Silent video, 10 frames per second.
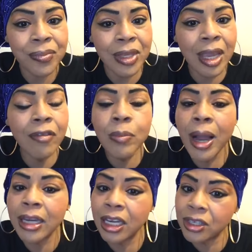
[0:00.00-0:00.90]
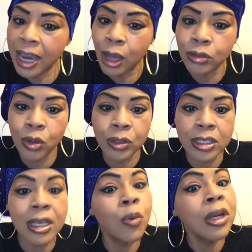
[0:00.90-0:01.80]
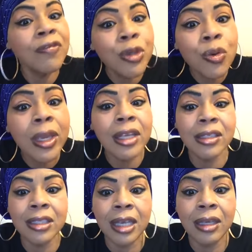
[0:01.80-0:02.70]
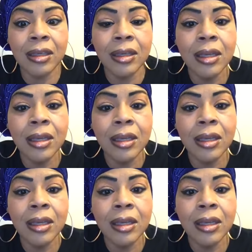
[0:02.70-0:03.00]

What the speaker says: Everybody in your household is sick. What if you get sick?